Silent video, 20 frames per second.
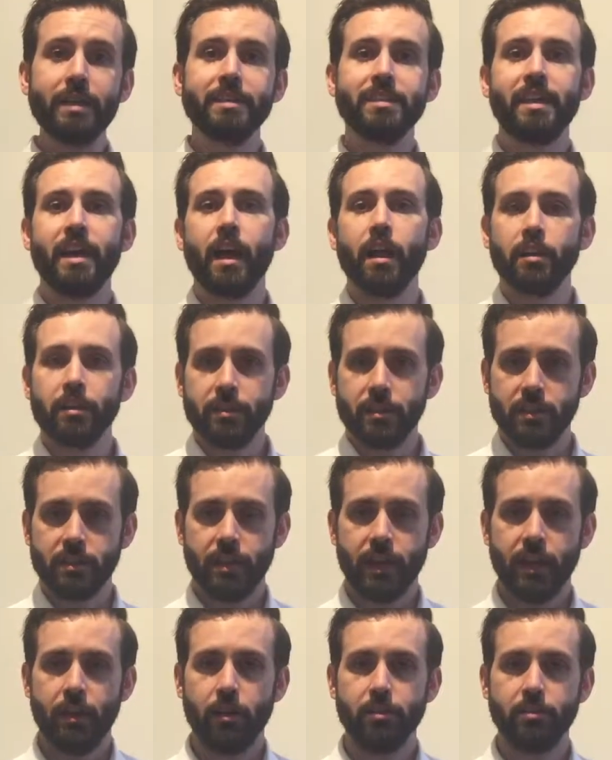telling the
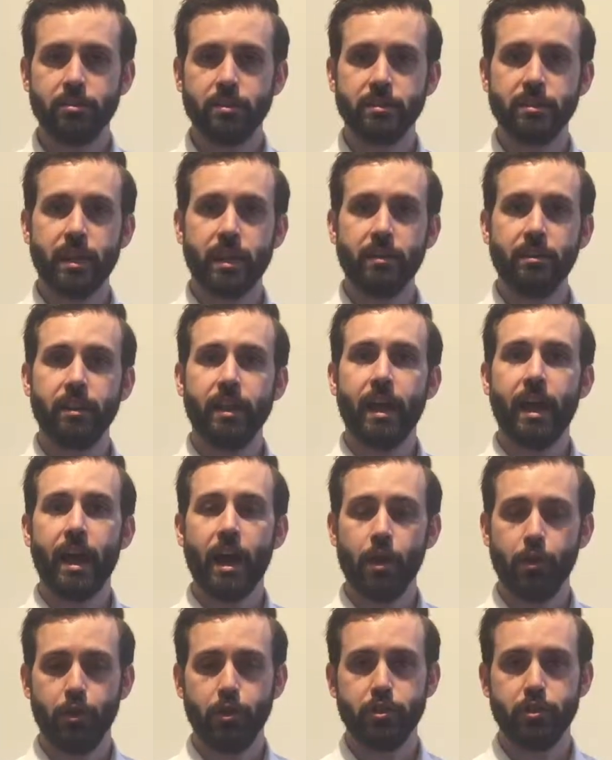tailors exactly
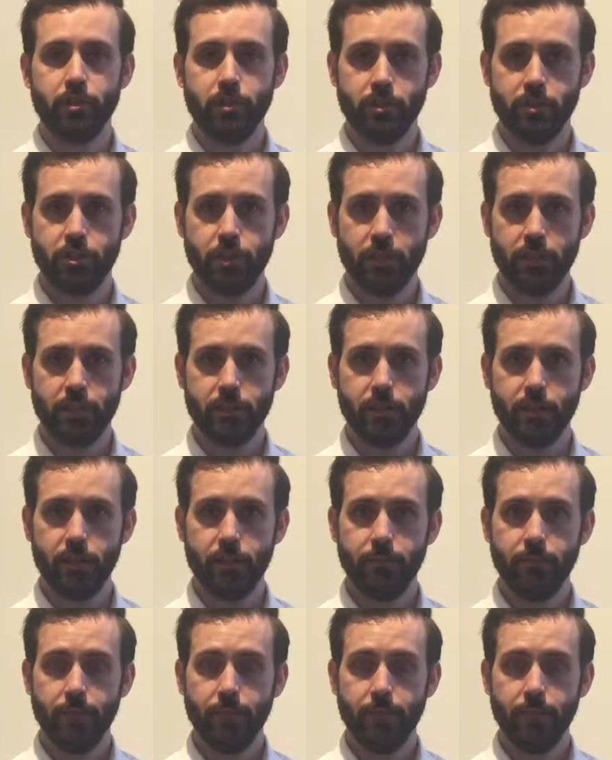how they should adjust it.